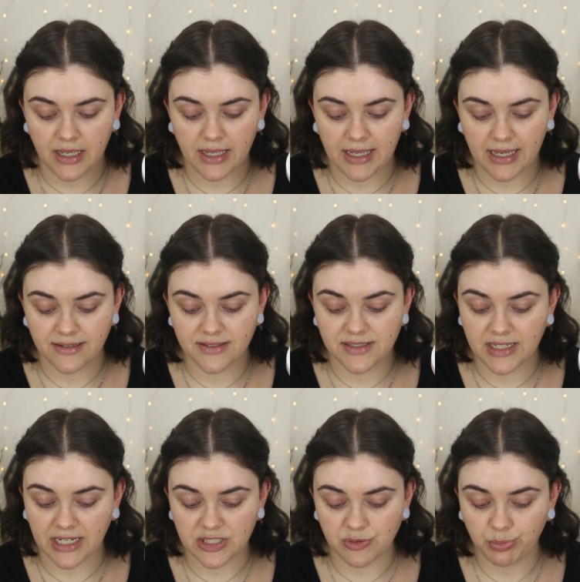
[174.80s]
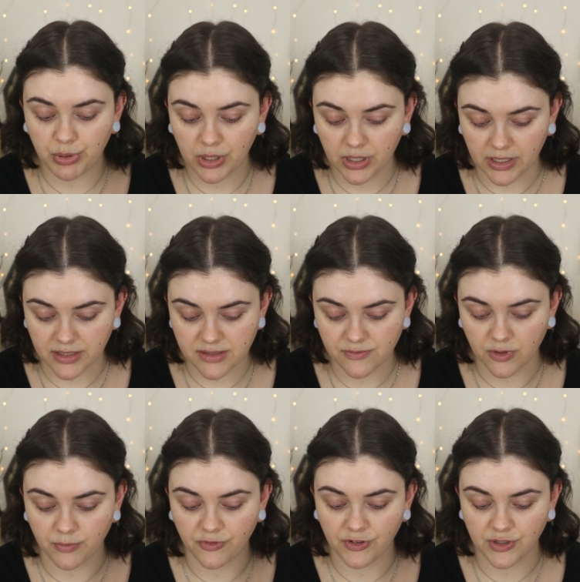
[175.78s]
and stays put
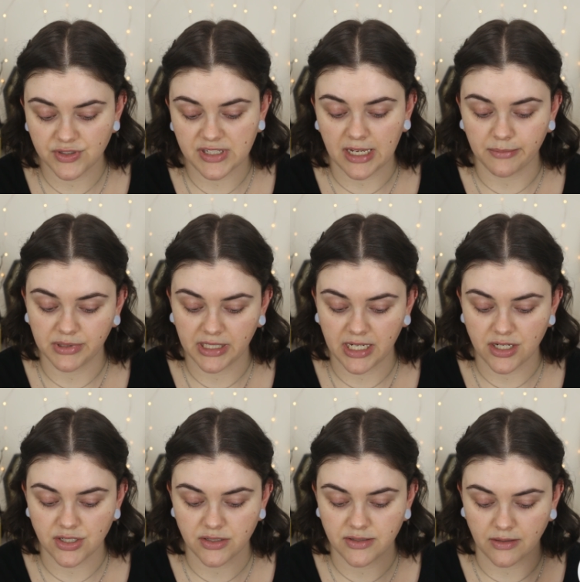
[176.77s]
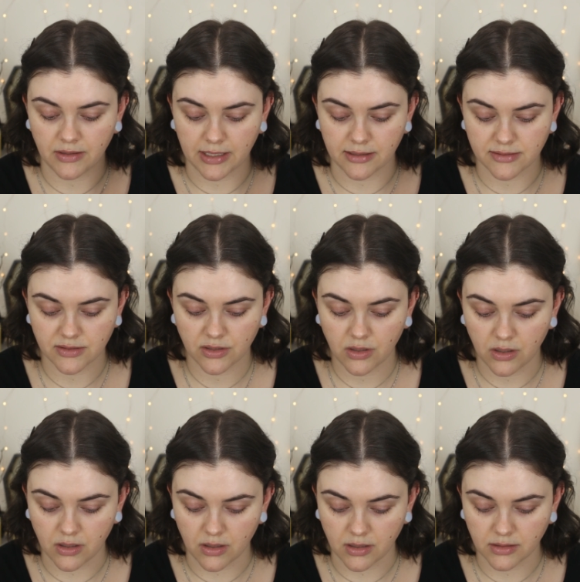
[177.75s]
from first application to last
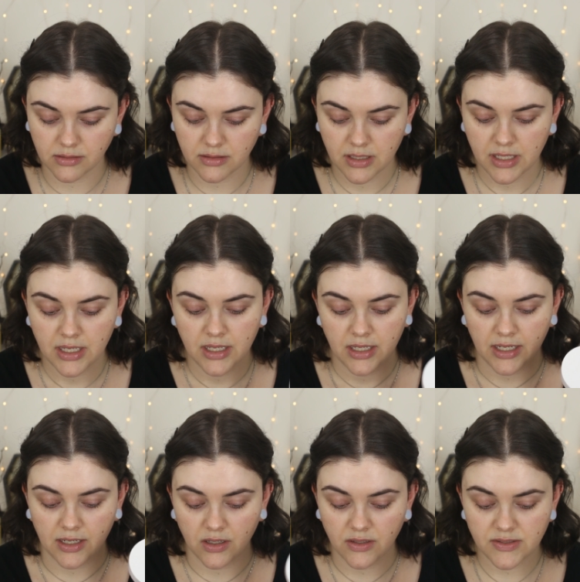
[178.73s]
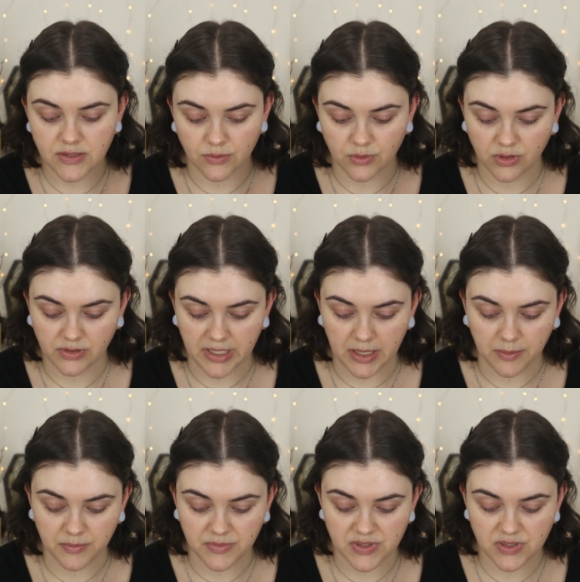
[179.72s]
call. It also
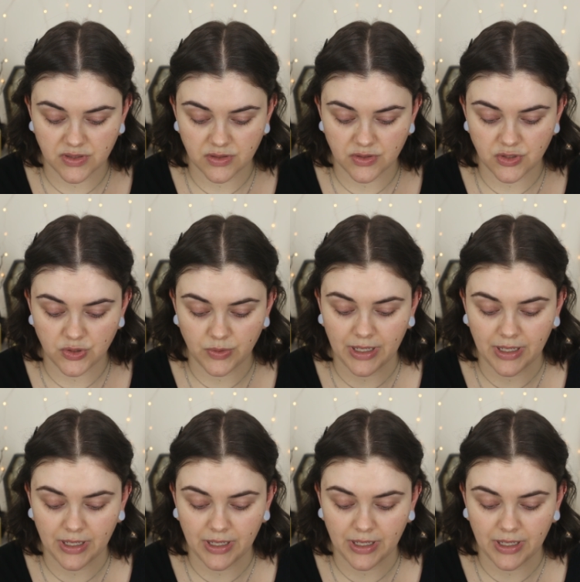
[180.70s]
claims to